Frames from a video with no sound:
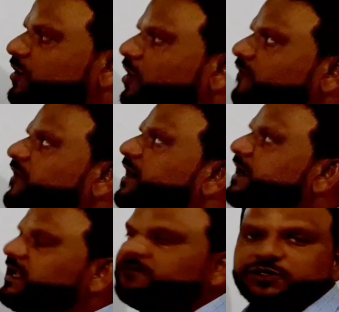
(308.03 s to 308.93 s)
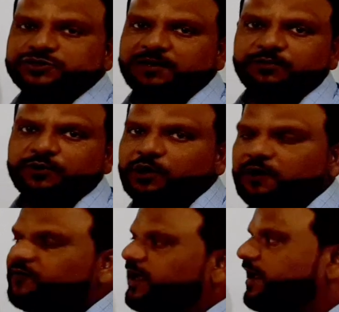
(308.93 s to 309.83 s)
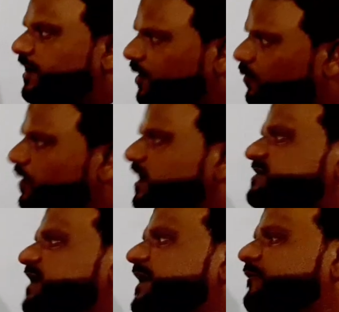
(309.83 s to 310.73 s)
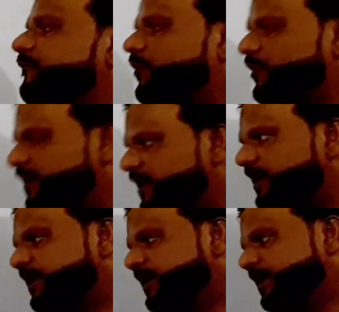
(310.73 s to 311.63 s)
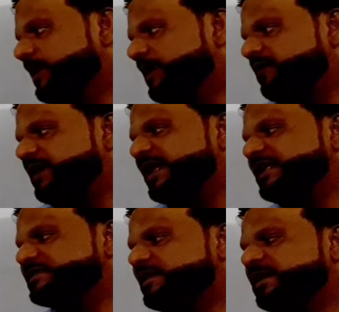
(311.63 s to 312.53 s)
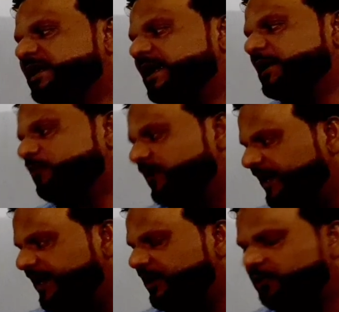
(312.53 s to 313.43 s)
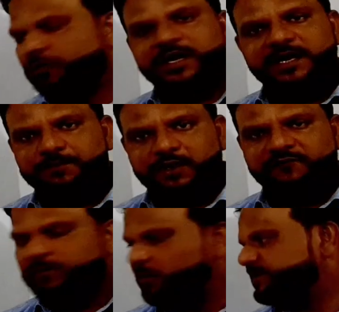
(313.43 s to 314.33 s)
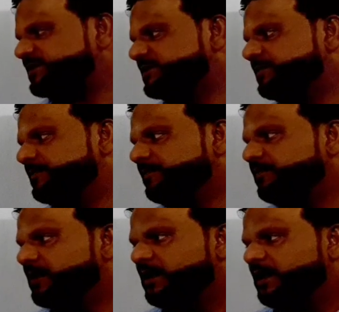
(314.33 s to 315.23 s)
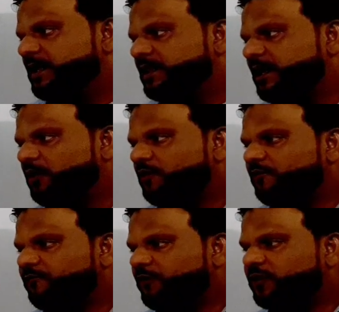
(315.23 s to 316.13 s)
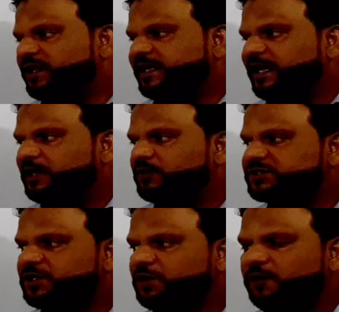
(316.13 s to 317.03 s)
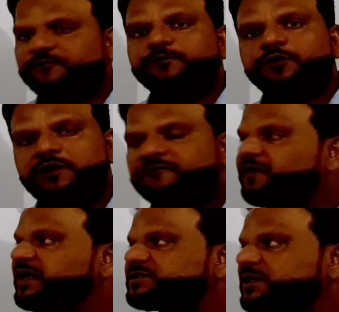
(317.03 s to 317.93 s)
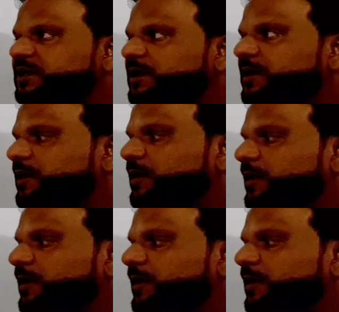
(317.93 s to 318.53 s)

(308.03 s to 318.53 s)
of individual mole of NaOH and water, we can easily calculate total number of moles. Now for the calculation of mole fraction,